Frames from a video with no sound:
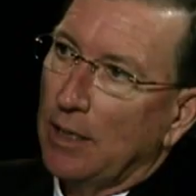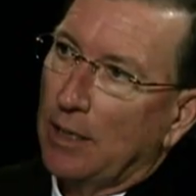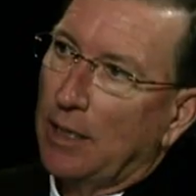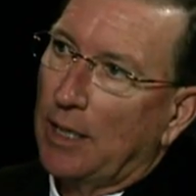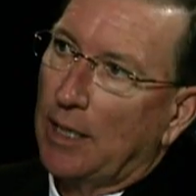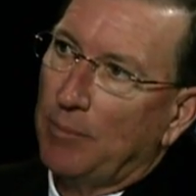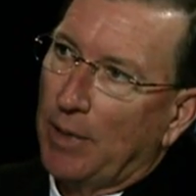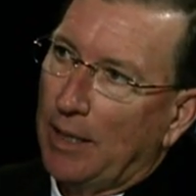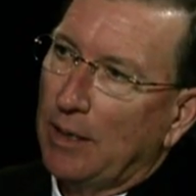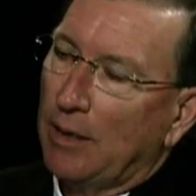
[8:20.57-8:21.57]
Um,
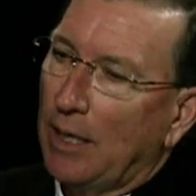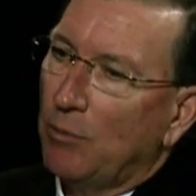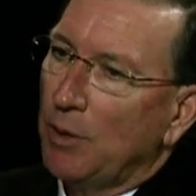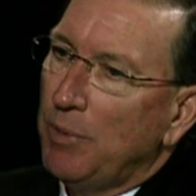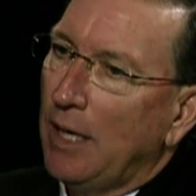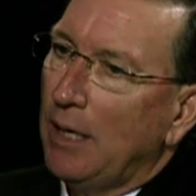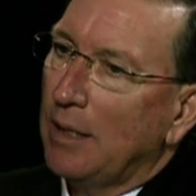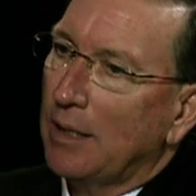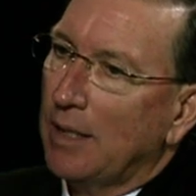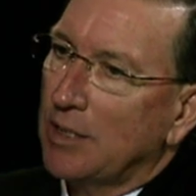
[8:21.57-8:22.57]
and it, it would be
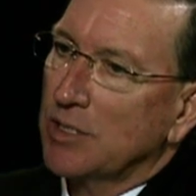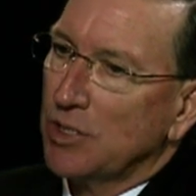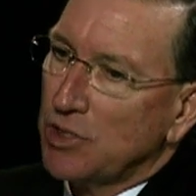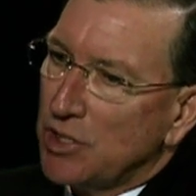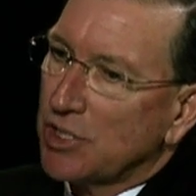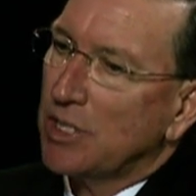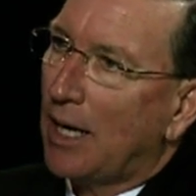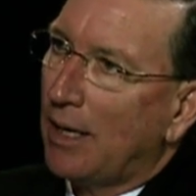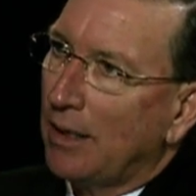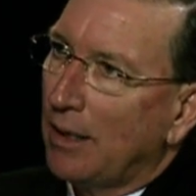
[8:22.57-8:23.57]
that this is just
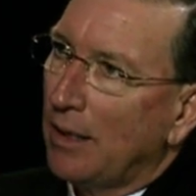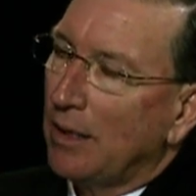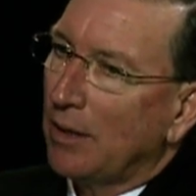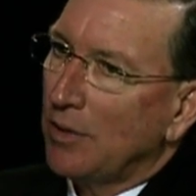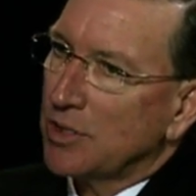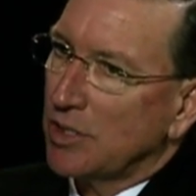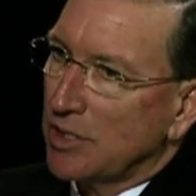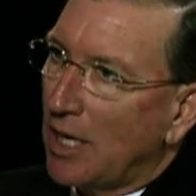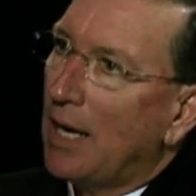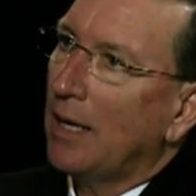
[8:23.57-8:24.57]
not this is
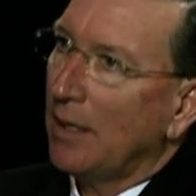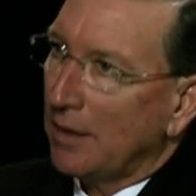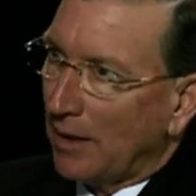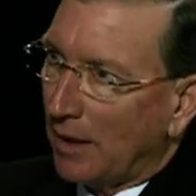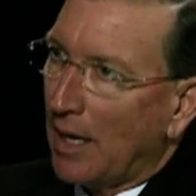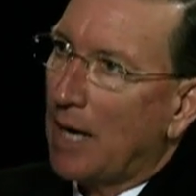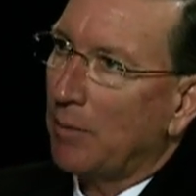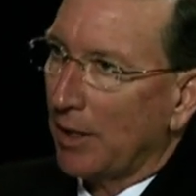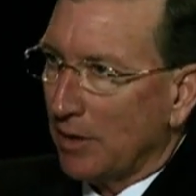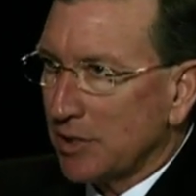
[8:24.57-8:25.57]
not an
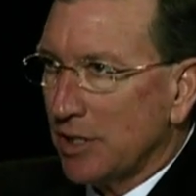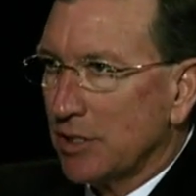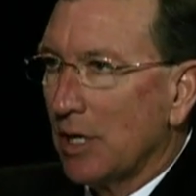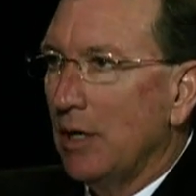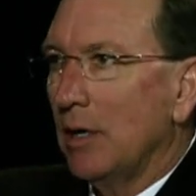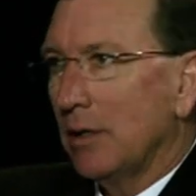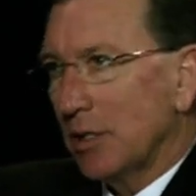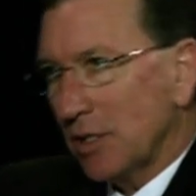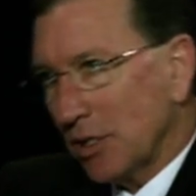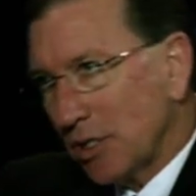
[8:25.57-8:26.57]
anomaly. This is
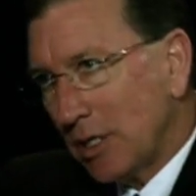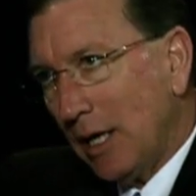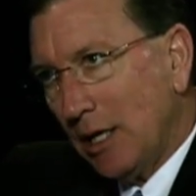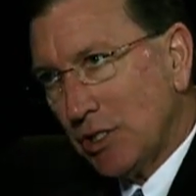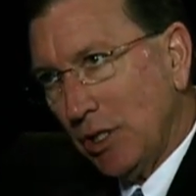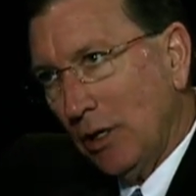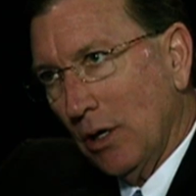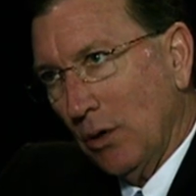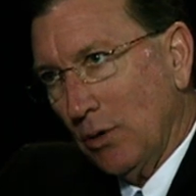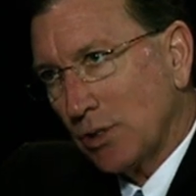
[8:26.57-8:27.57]
this is steady as she
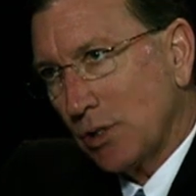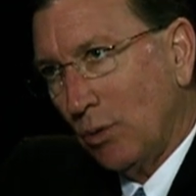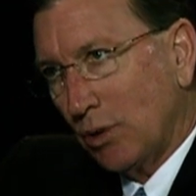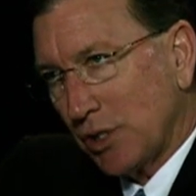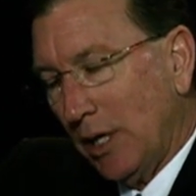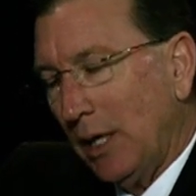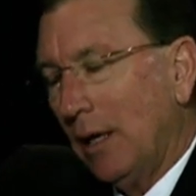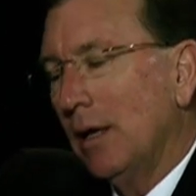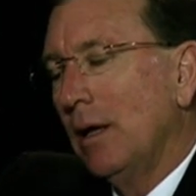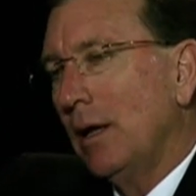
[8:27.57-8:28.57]
goes. So we're
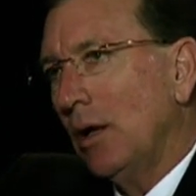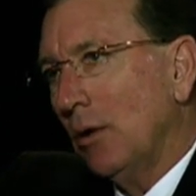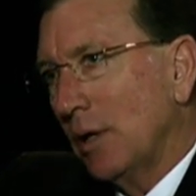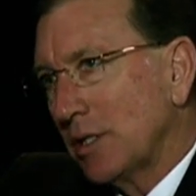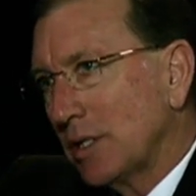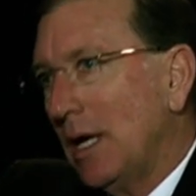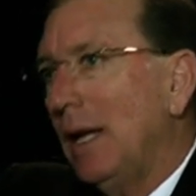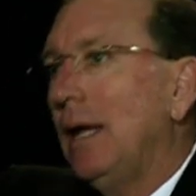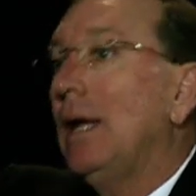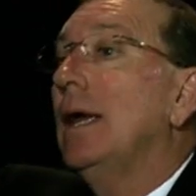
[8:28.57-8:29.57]
seeing you know a
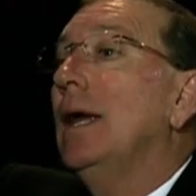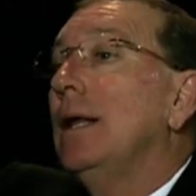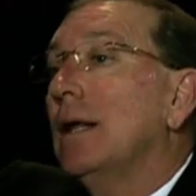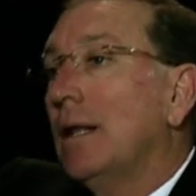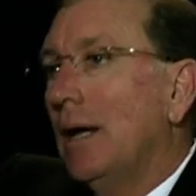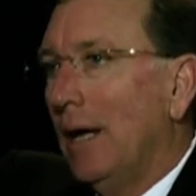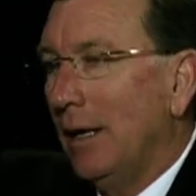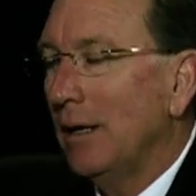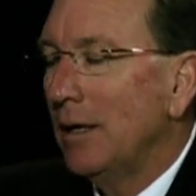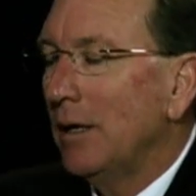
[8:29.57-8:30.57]
steady incline
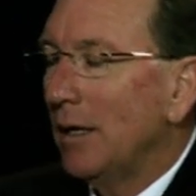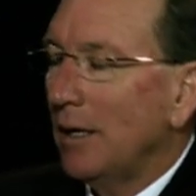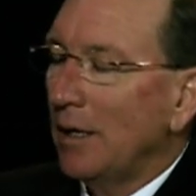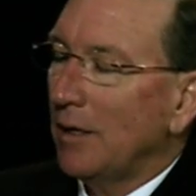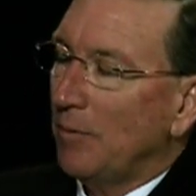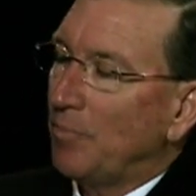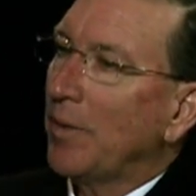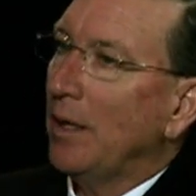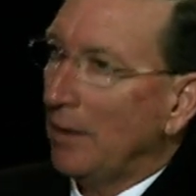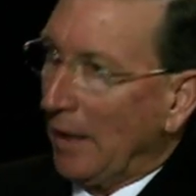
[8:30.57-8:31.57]
um,
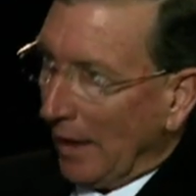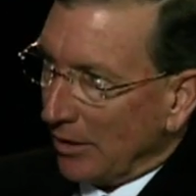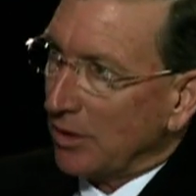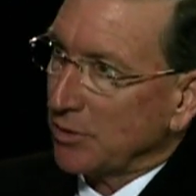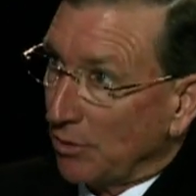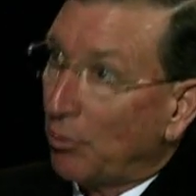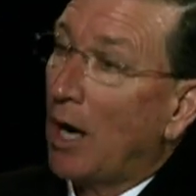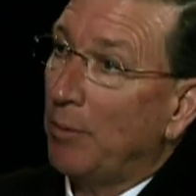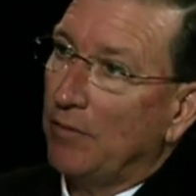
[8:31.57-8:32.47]
in terms of the property